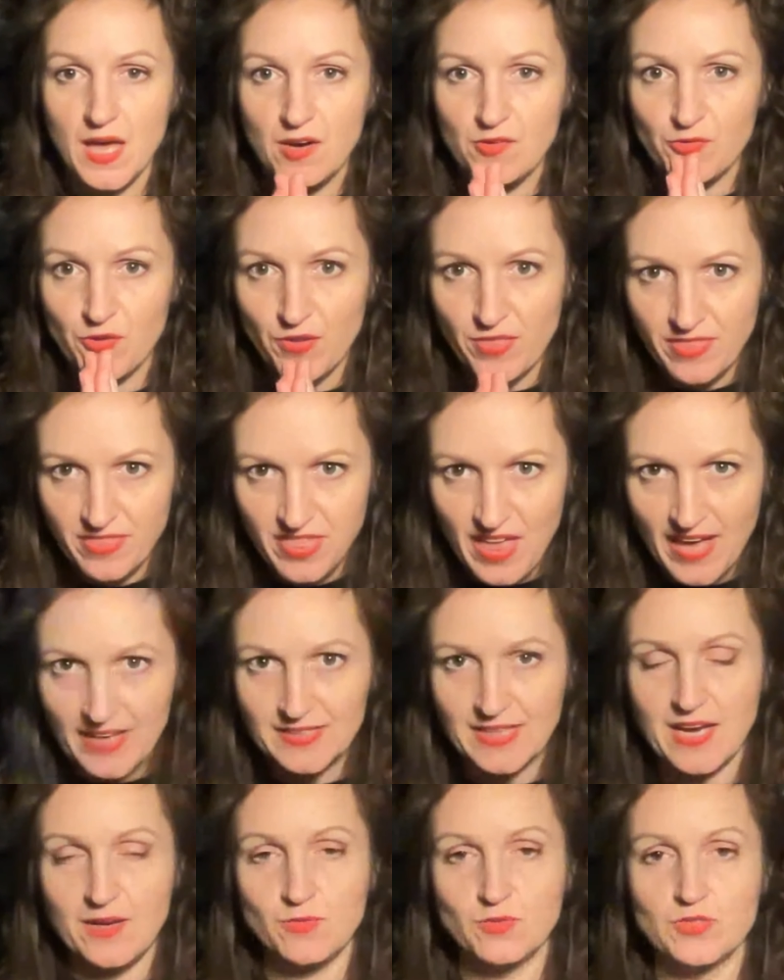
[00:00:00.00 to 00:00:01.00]
For
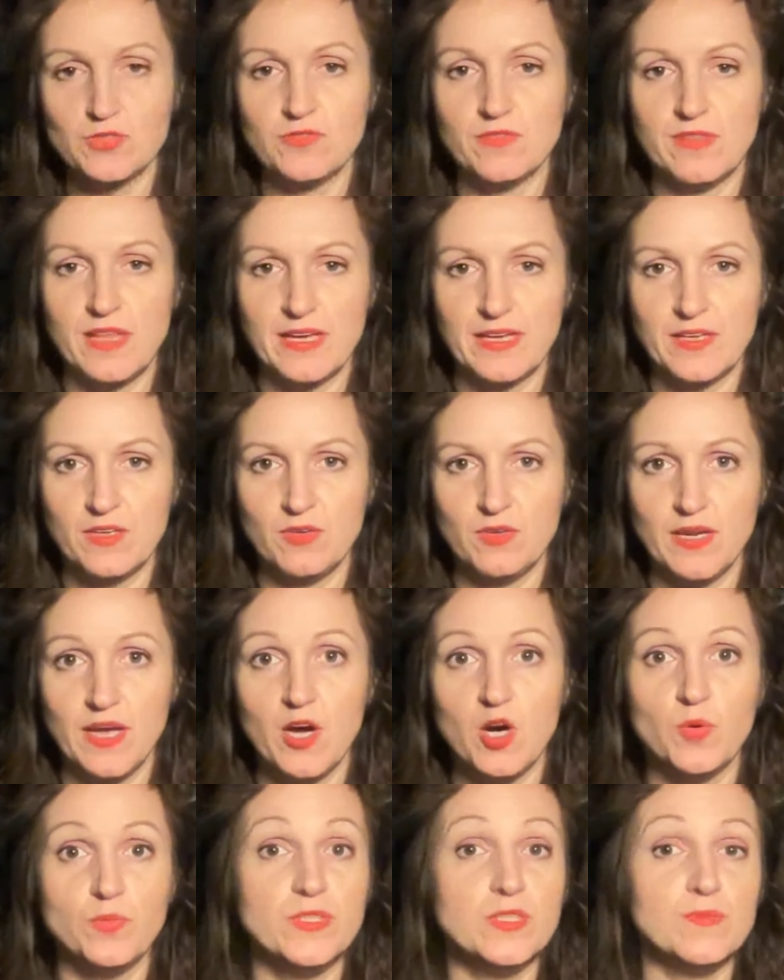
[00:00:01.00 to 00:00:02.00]
that, I want to thank you, and I
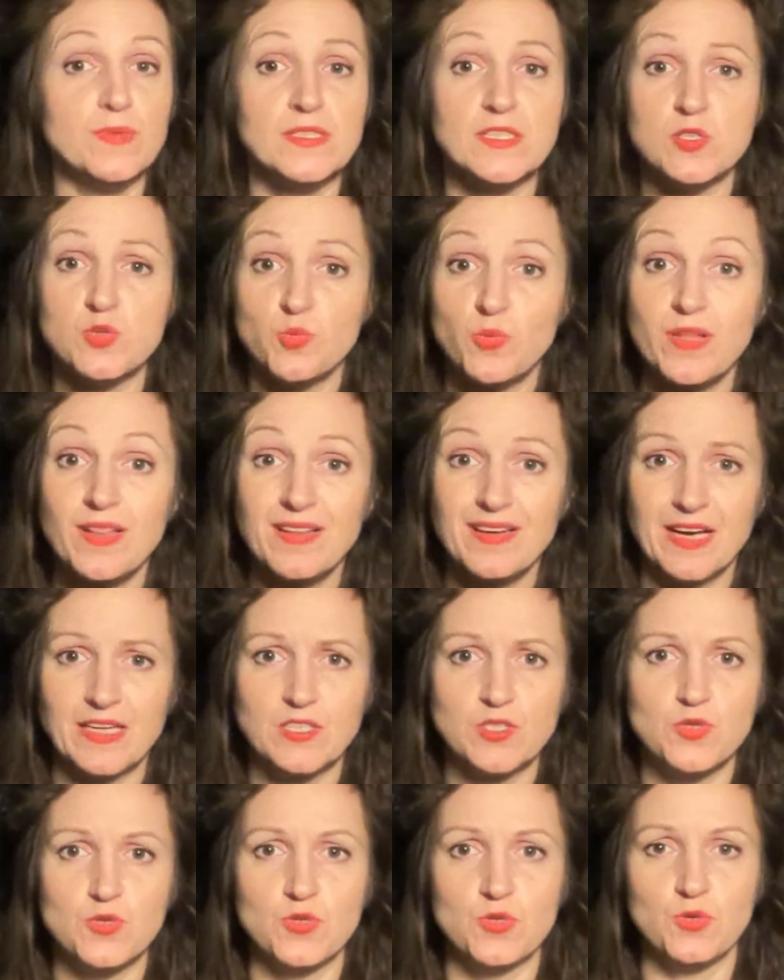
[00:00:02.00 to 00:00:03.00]
hope this message will
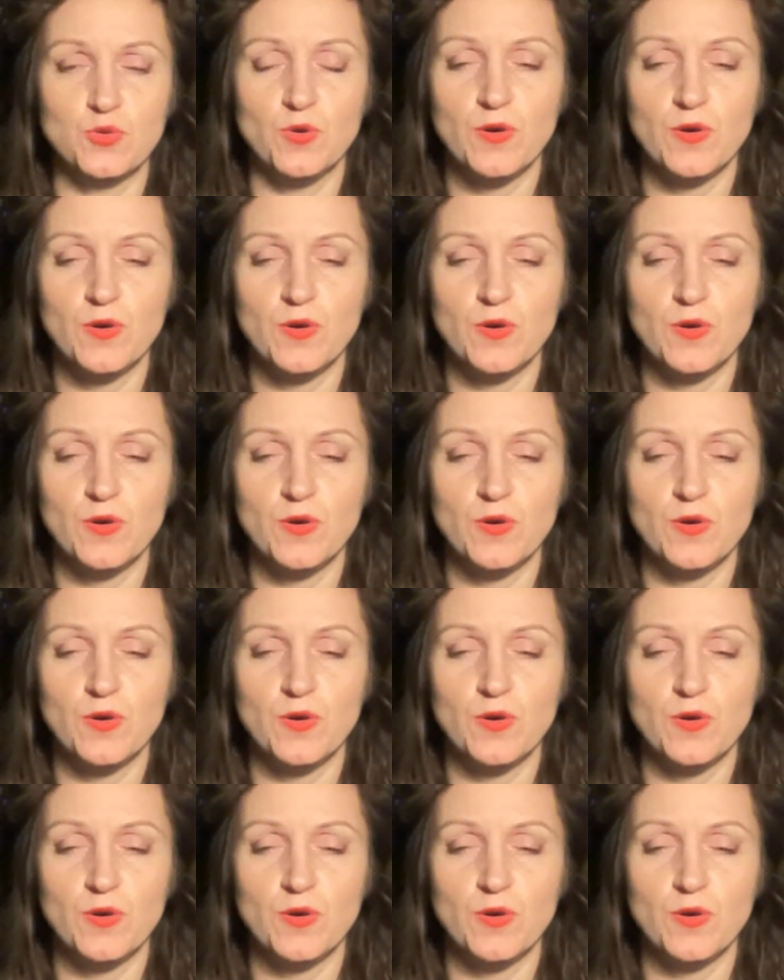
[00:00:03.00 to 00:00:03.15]
get to you.